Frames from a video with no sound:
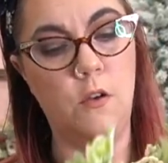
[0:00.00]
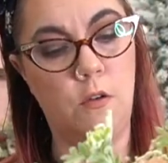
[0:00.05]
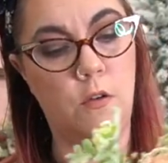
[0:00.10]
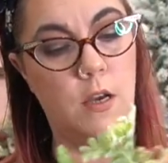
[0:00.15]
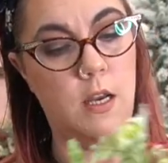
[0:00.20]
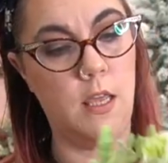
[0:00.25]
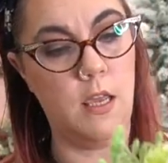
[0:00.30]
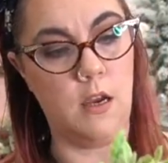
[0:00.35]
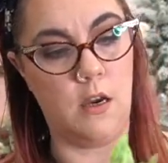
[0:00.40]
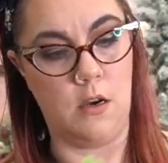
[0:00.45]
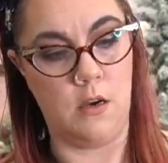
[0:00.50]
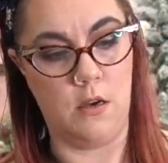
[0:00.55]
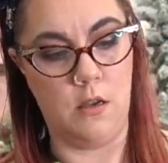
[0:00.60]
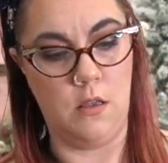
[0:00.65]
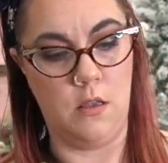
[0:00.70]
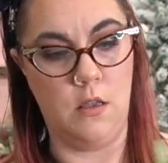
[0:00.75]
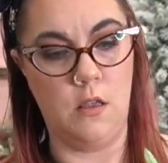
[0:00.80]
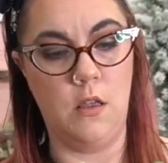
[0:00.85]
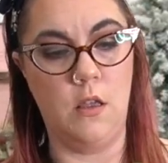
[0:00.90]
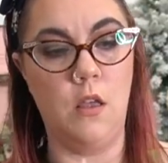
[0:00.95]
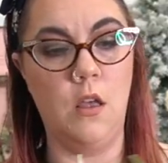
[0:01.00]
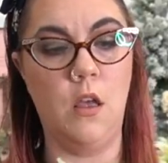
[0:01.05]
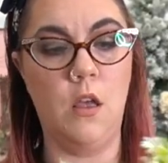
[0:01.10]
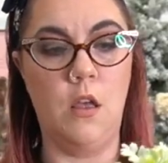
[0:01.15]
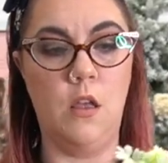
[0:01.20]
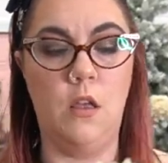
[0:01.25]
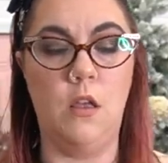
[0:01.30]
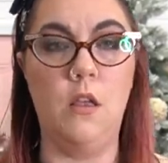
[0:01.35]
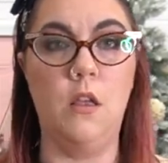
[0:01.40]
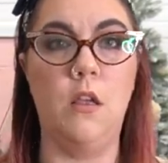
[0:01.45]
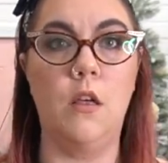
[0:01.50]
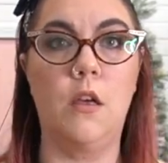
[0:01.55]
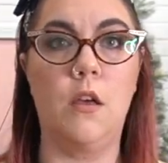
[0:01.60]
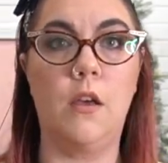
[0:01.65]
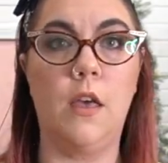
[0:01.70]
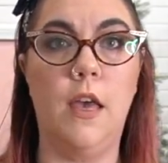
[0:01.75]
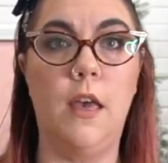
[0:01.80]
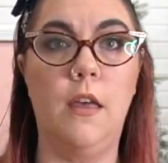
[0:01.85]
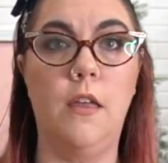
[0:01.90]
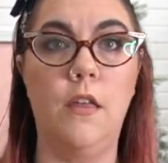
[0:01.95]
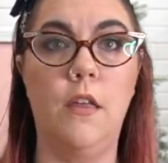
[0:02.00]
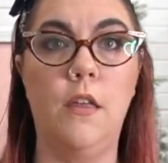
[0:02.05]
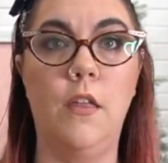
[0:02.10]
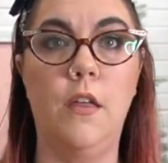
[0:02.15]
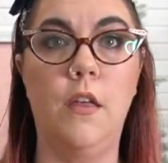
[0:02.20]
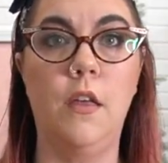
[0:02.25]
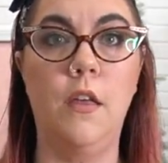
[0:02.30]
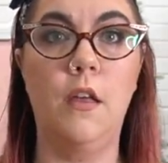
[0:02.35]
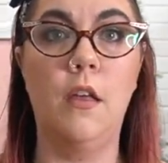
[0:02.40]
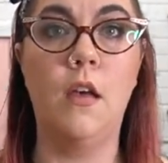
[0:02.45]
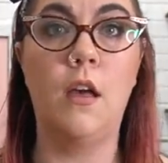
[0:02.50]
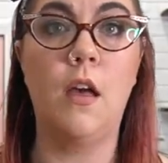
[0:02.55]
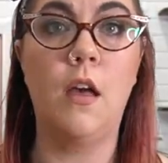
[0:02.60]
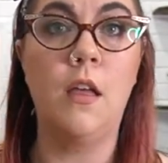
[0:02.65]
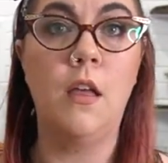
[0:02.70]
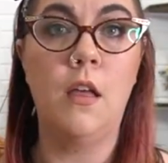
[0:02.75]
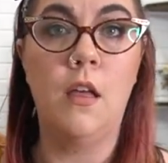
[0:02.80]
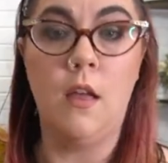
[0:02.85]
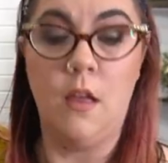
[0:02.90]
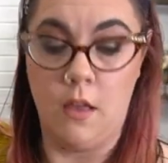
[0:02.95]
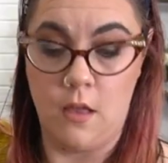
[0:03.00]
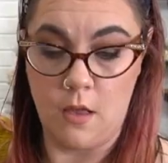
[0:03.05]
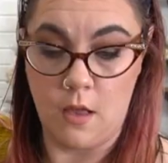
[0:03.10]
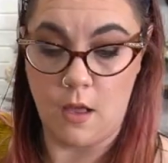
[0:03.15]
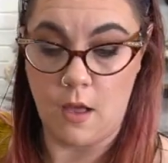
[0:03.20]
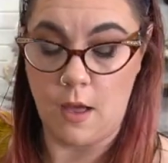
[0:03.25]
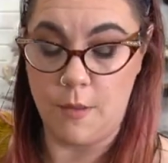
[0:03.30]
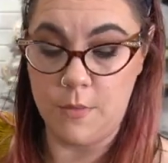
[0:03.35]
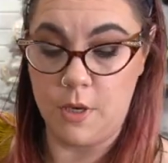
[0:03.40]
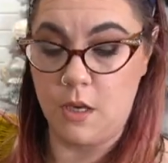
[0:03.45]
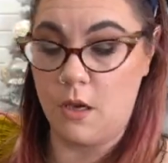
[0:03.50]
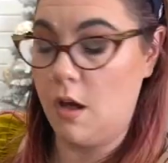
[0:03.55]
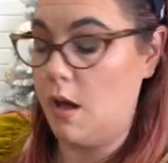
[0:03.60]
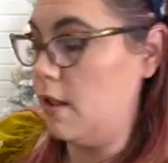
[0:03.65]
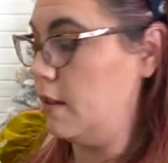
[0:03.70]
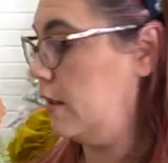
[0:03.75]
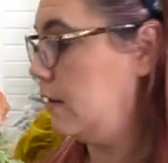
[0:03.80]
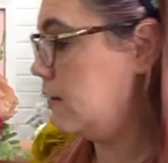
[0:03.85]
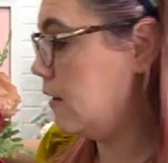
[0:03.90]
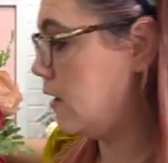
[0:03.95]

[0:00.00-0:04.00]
right here. Okay. I'm gonna call it